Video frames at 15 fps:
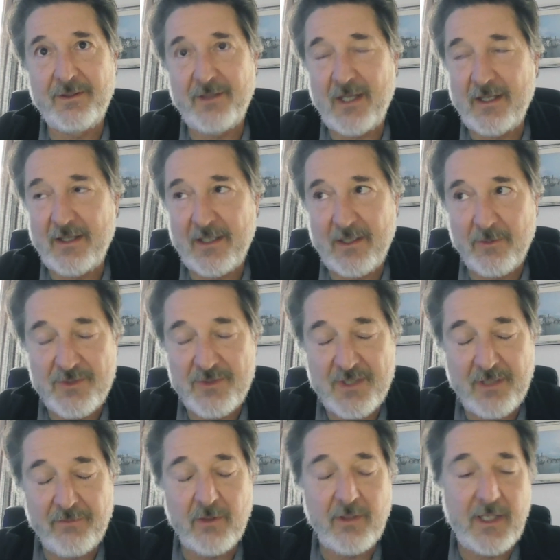think it was
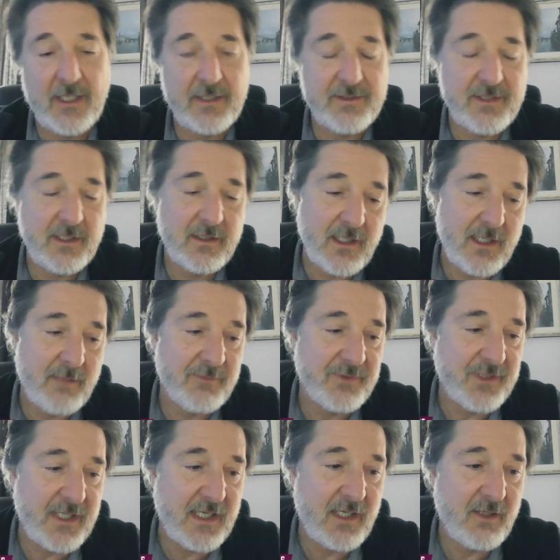7 or 8 telecoms
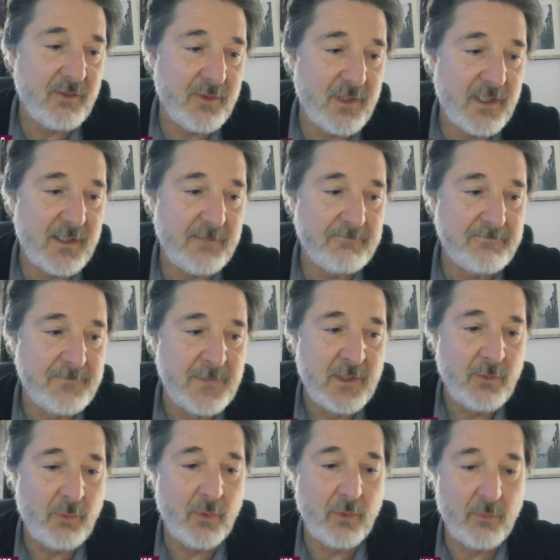now
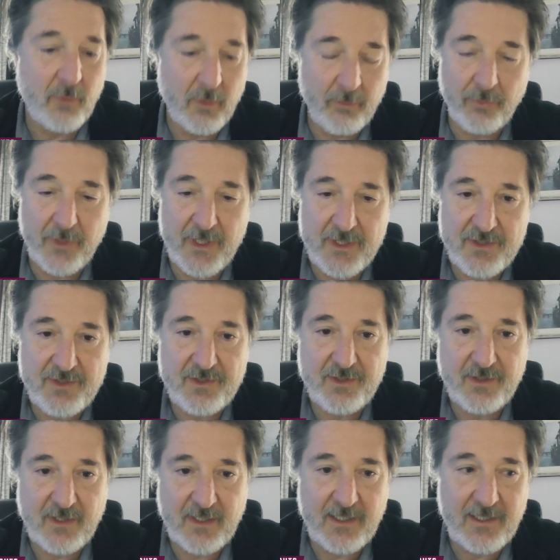were breached.
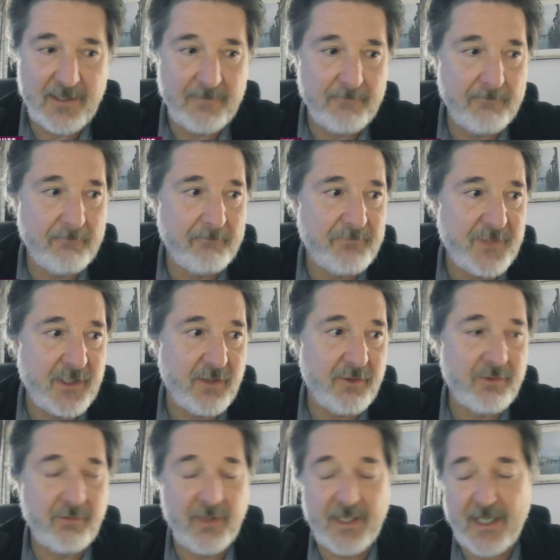You know,
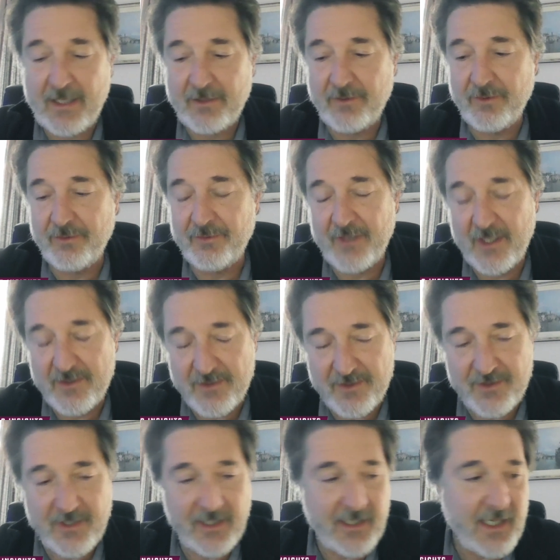threat actors,
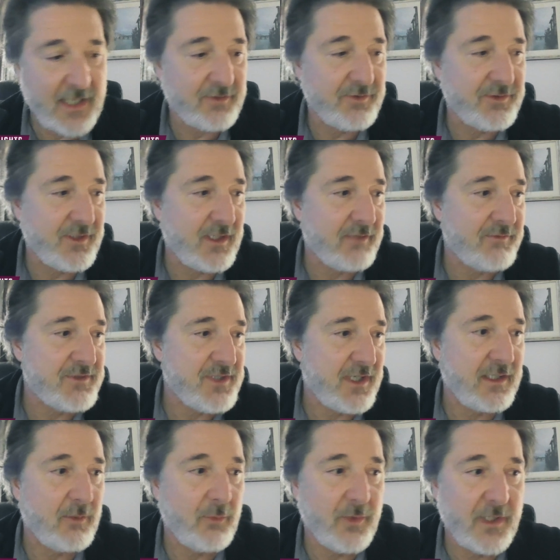nation-state actors out of
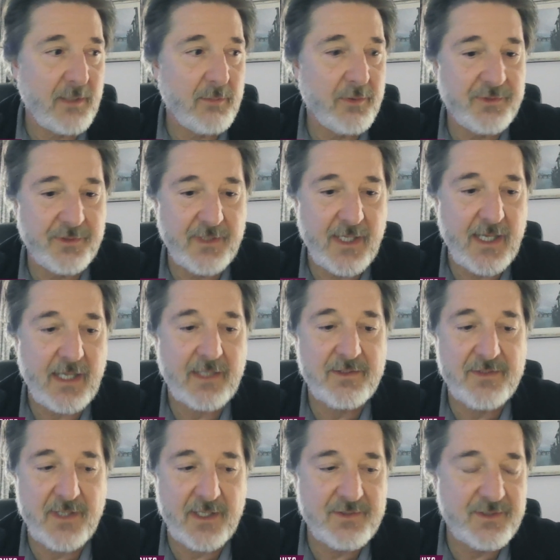China were able to
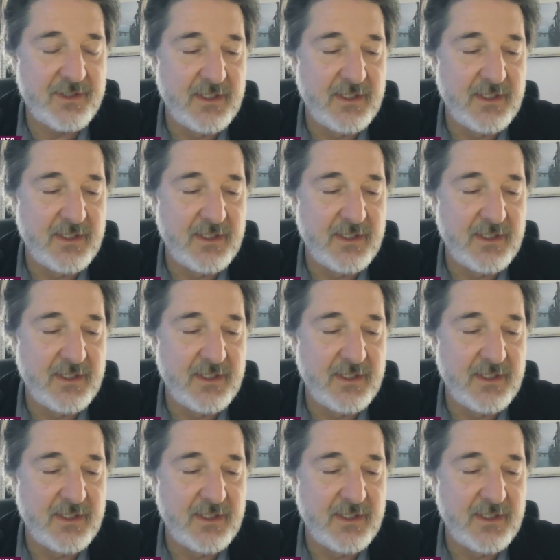access